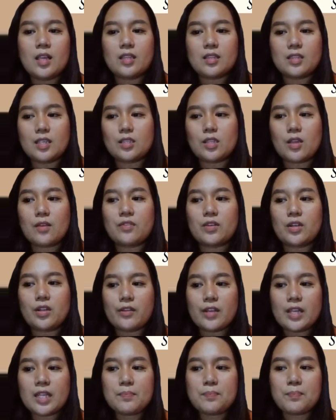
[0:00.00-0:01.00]
That of a
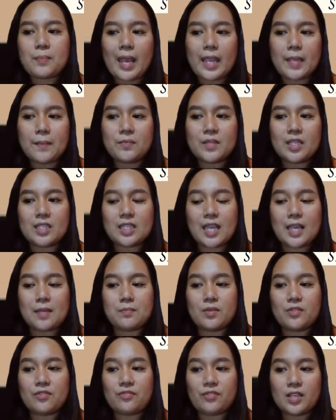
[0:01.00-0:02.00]
real pipe that can
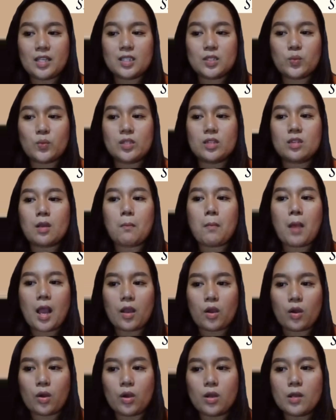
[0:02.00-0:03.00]
be filled with
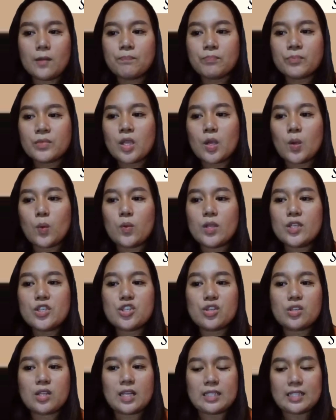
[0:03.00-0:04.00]
tobacco,
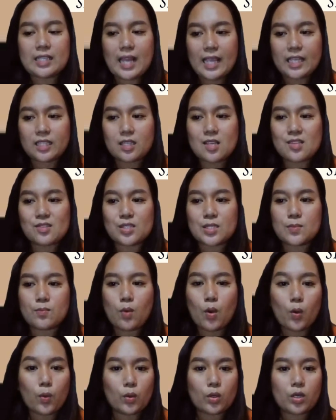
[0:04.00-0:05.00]
which you can light and
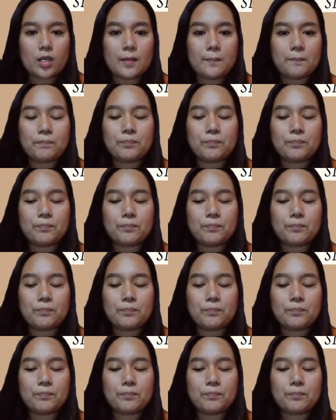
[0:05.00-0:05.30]
smoke.